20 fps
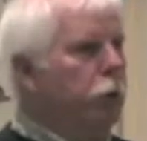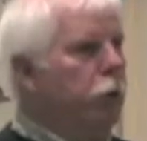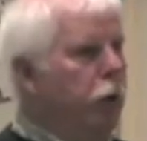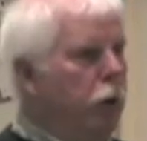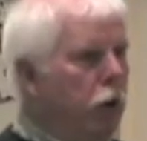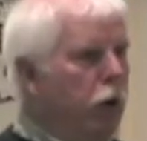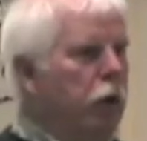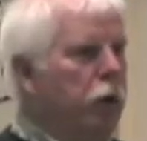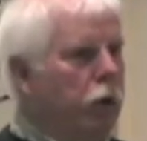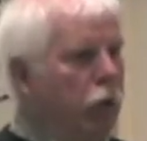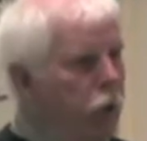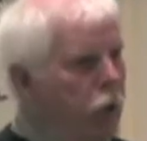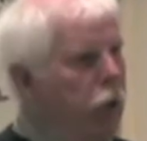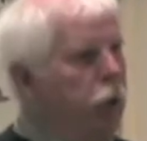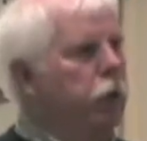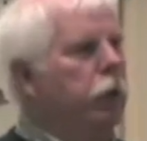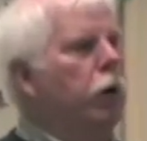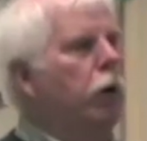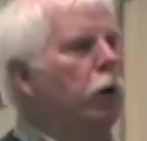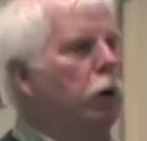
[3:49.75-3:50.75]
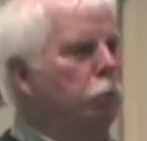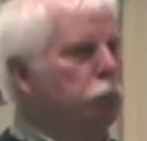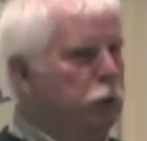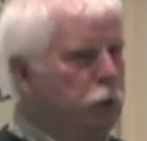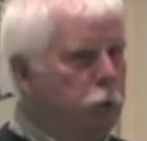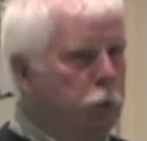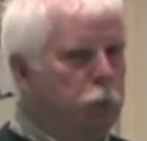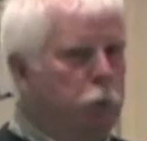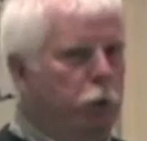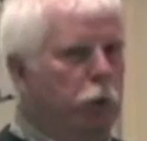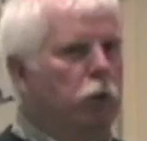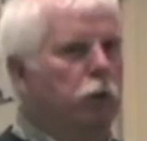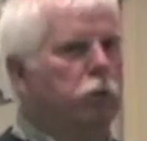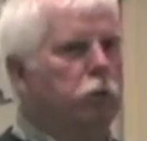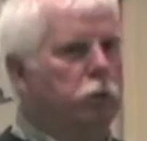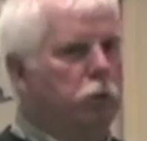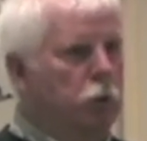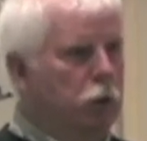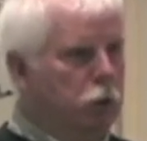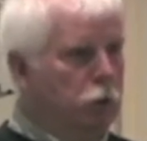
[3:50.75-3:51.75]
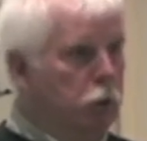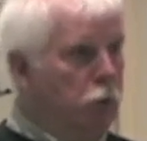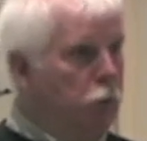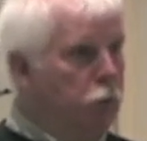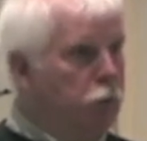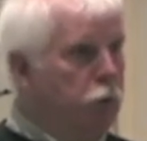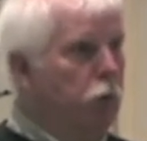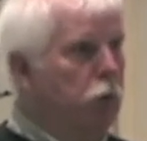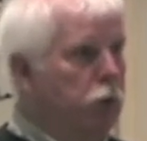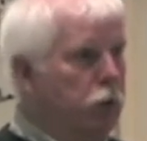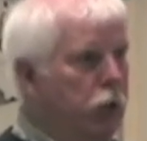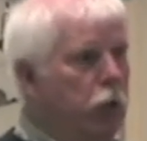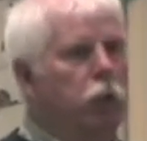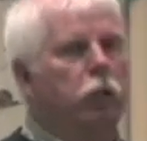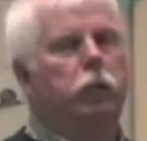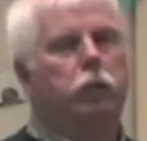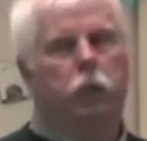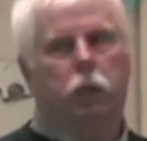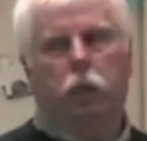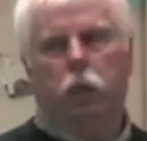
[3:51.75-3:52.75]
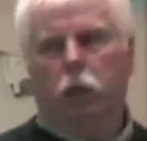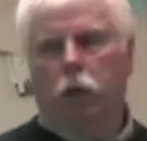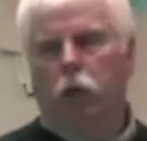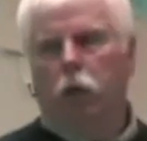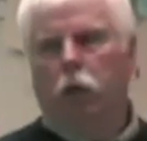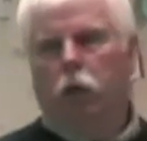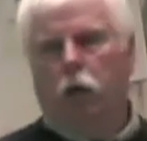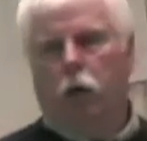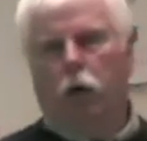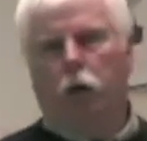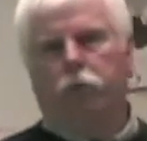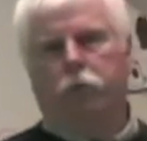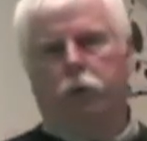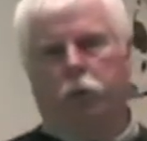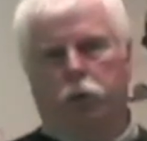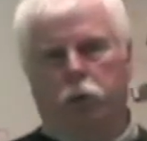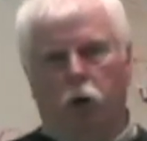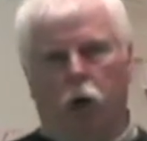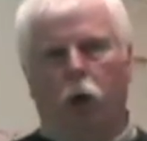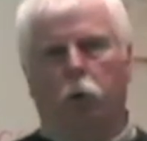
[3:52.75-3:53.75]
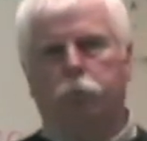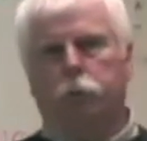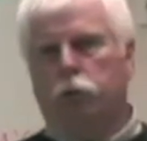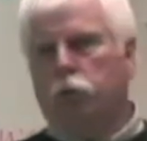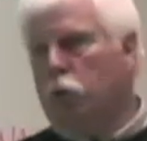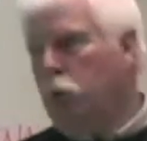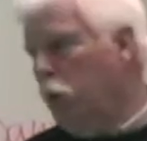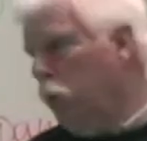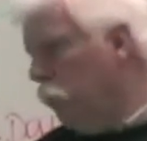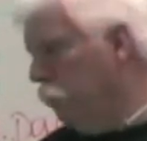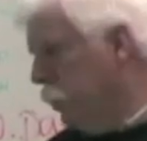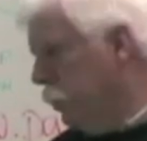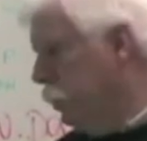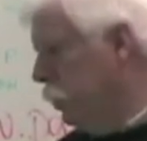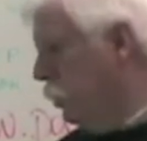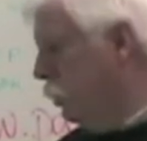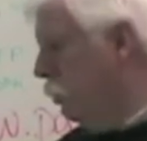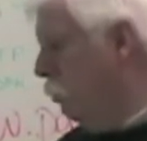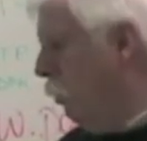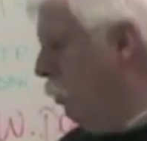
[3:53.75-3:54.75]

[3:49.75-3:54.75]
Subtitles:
and there again it helps to build the fertility of the topsoil, which is